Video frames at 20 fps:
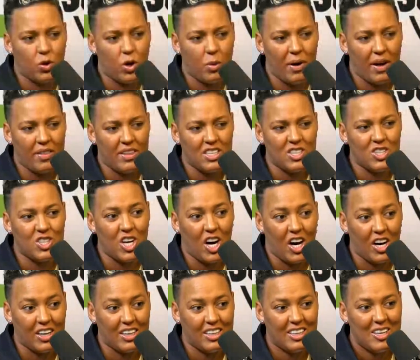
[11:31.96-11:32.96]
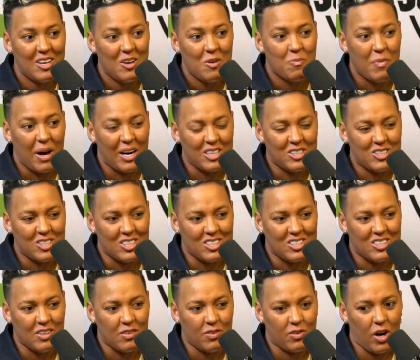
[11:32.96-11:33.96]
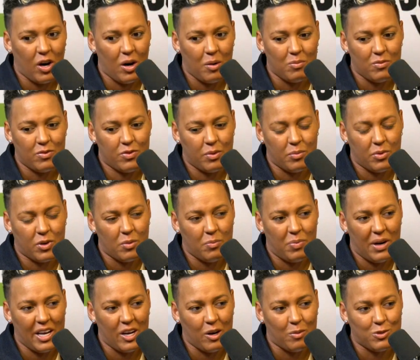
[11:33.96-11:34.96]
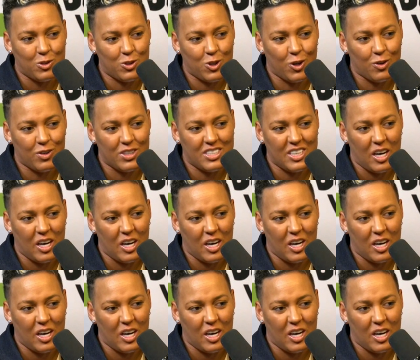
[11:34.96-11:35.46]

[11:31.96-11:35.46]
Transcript: about these young managers that have come from complete obscurity.